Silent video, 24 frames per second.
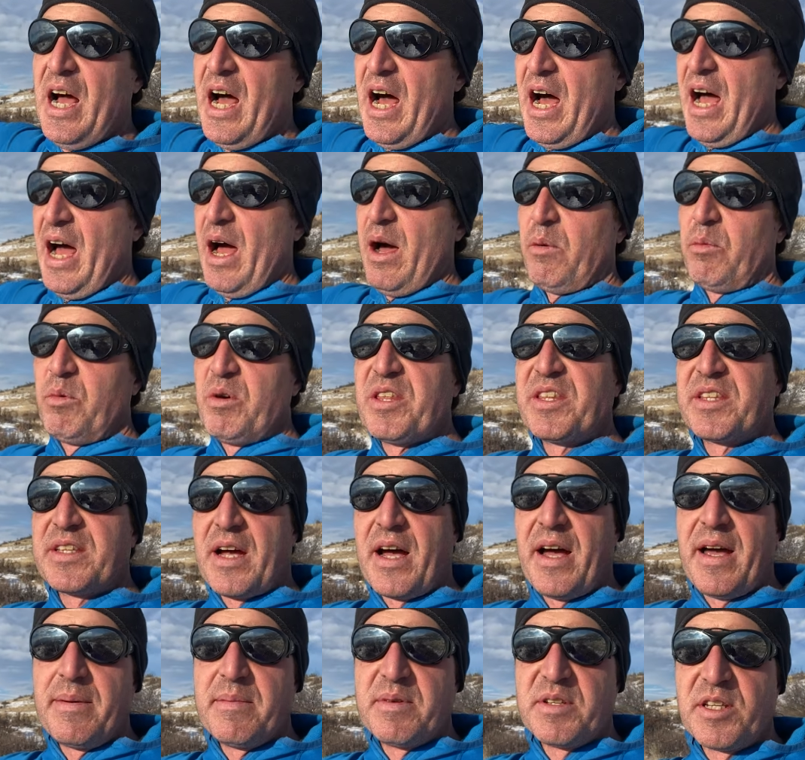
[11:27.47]
uh, with
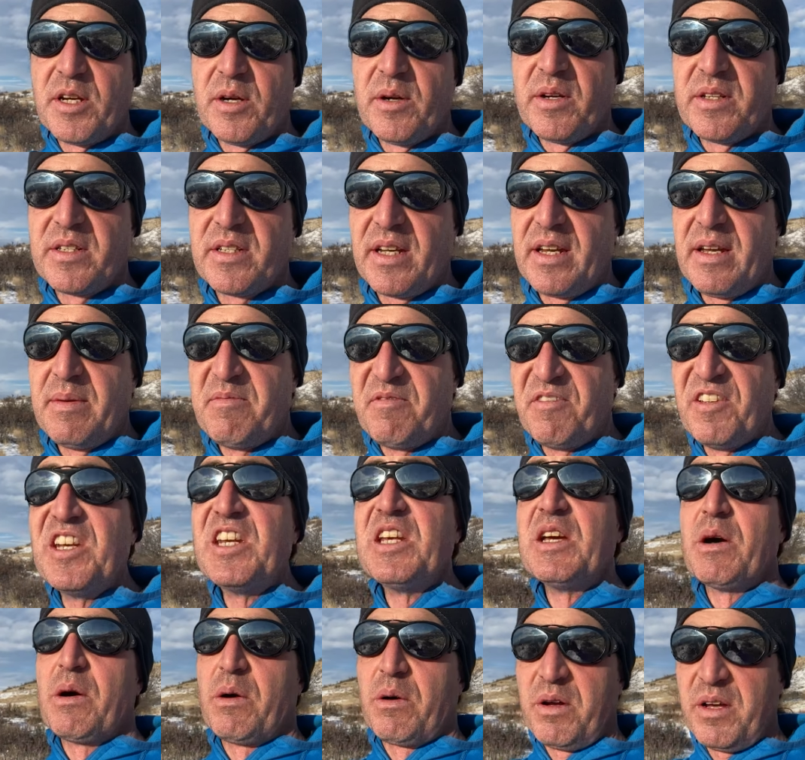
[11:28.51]
time. So it's a
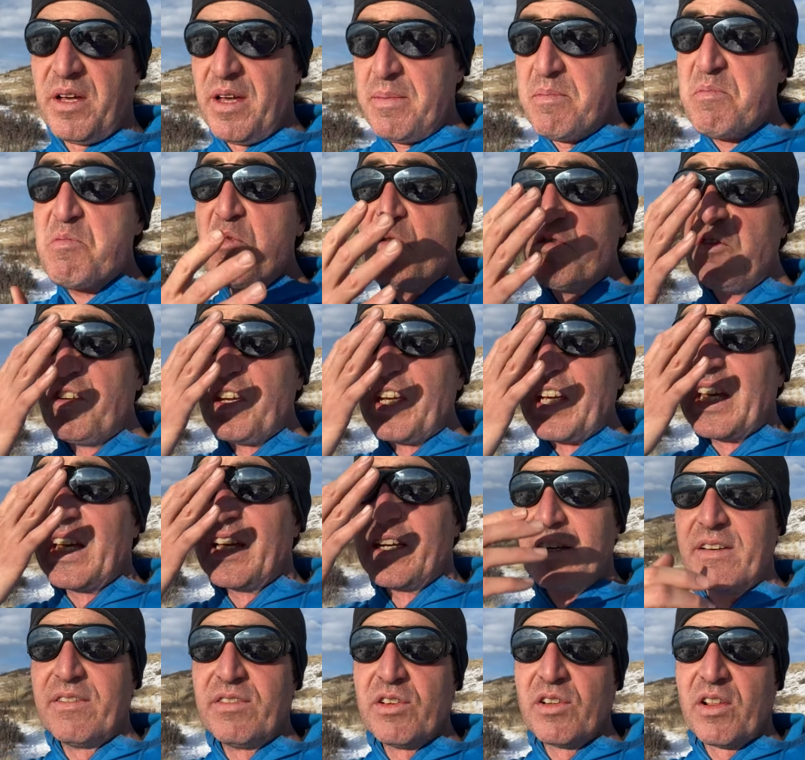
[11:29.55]
video, a movie,
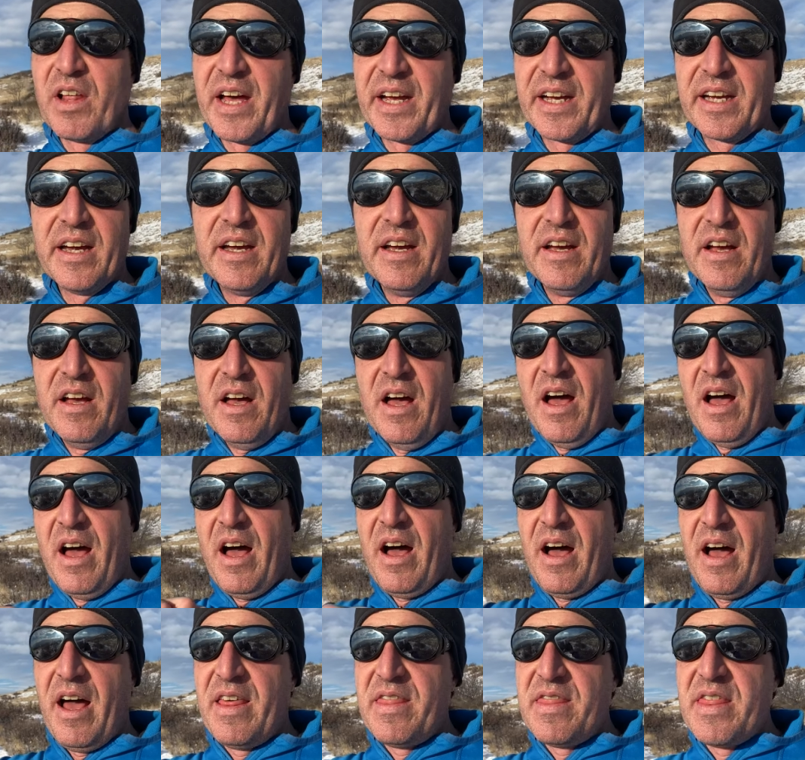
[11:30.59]
if you like.
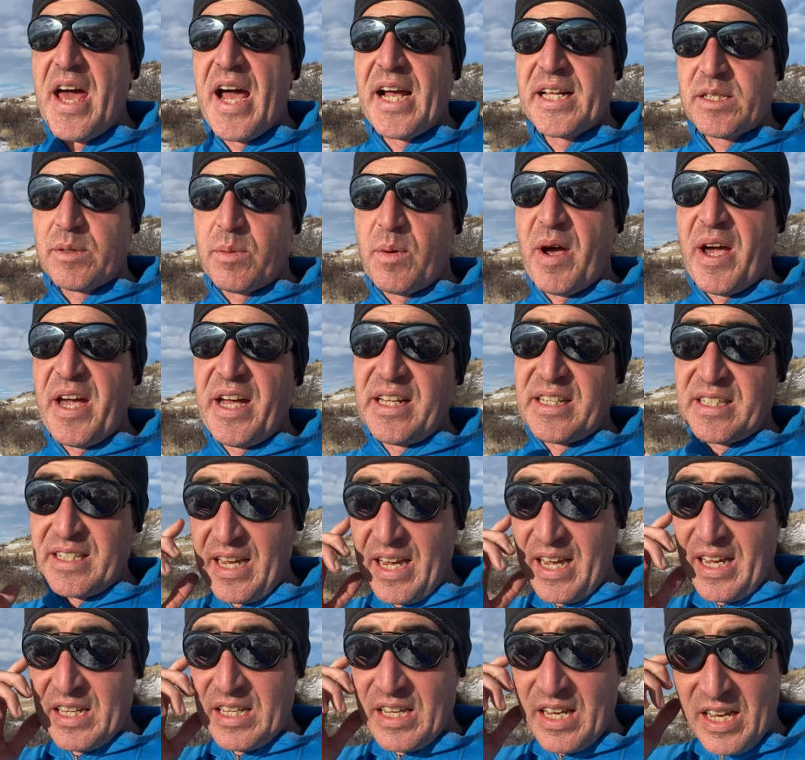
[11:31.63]
Uh, and that's why it's
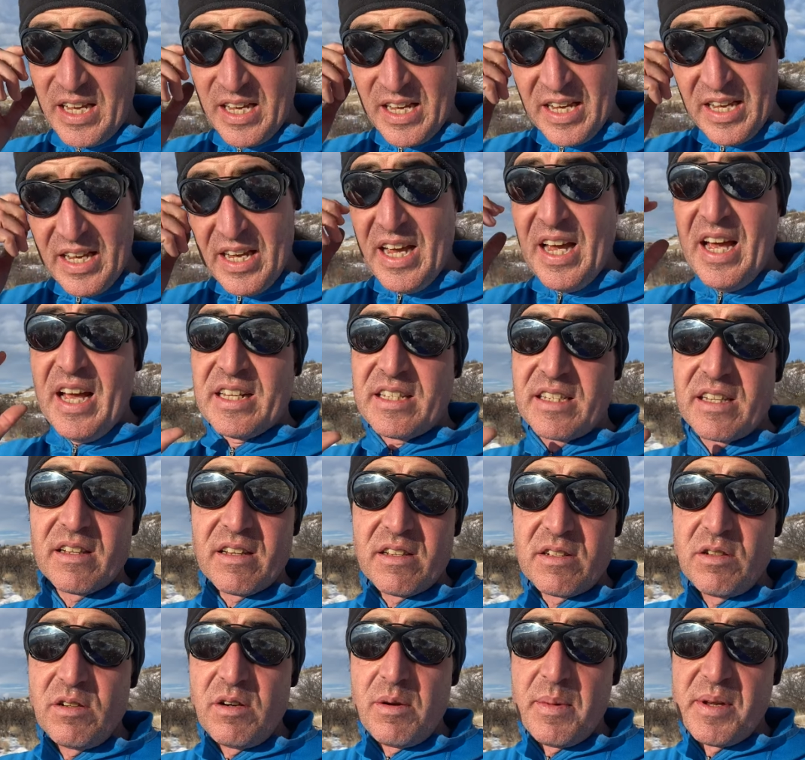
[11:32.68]
a still a
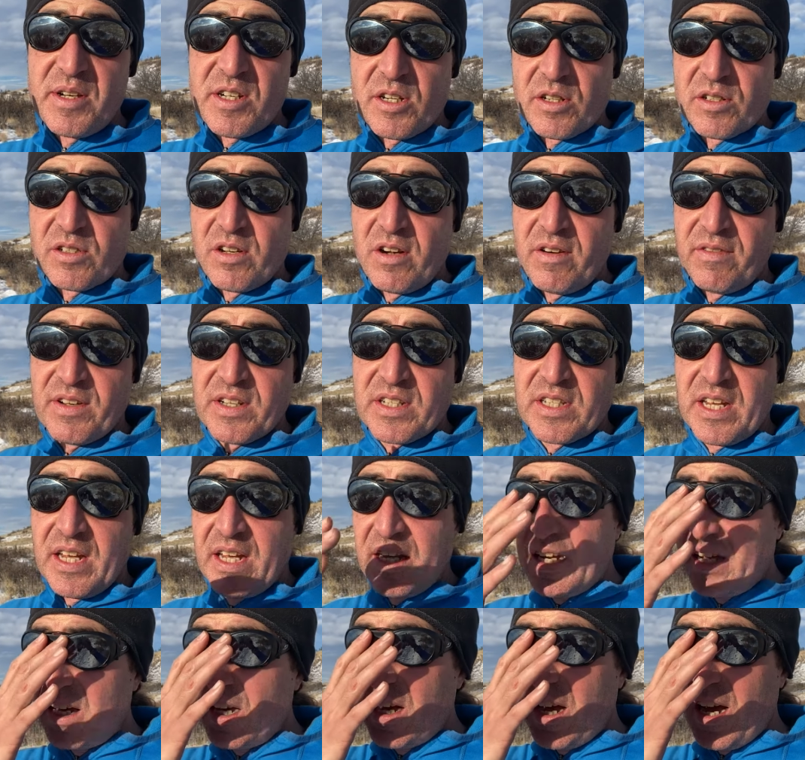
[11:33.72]
two-dimensional surface,
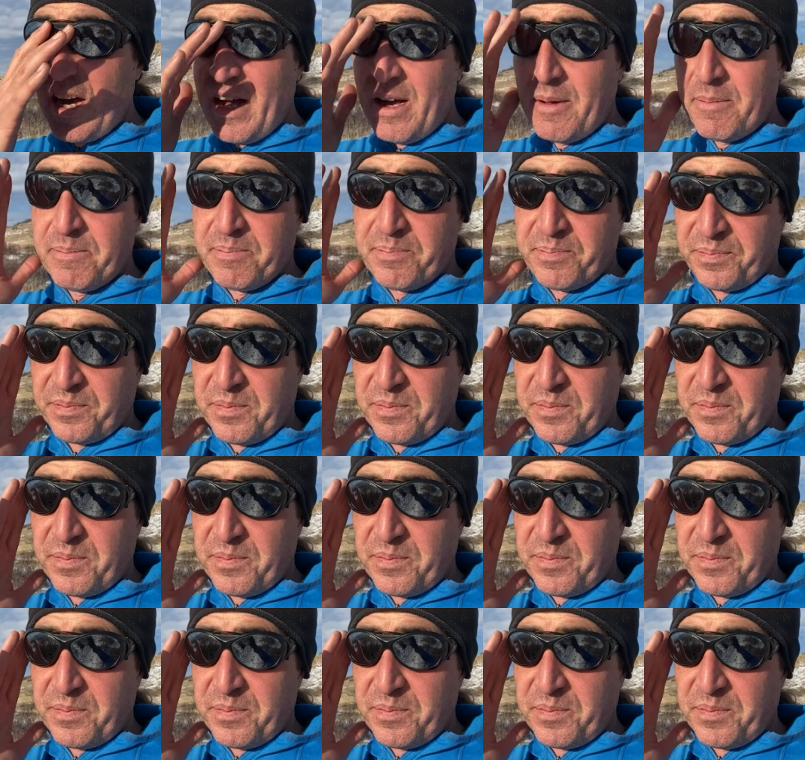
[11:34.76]
um,